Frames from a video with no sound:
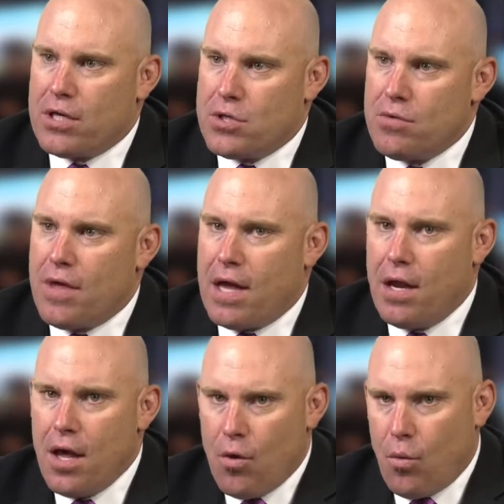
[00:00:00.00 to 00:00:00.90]
can do that
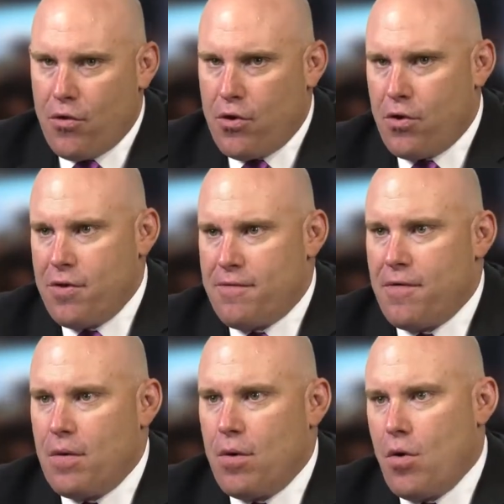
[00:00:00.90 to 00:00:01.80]
whether you're in the
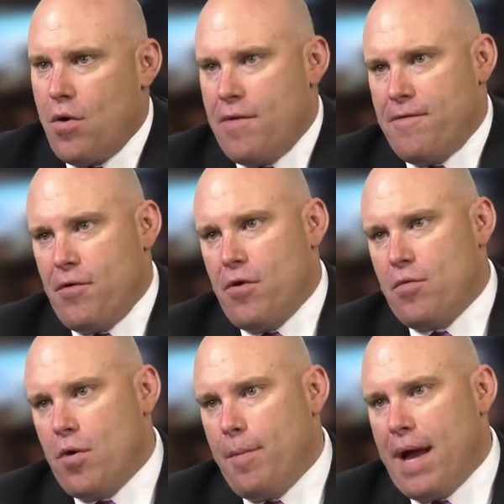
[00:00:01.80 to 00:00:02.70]
front row or the
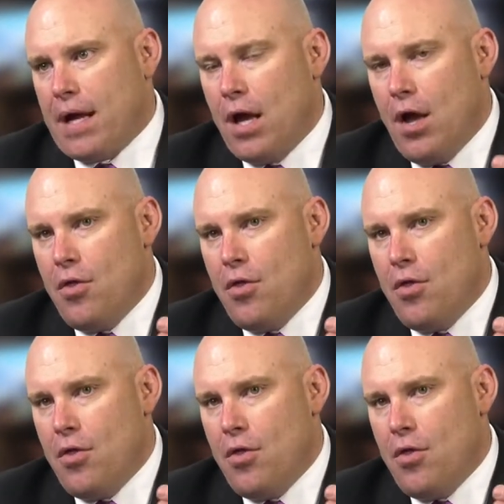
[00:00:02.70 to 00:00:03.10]
furthest row back.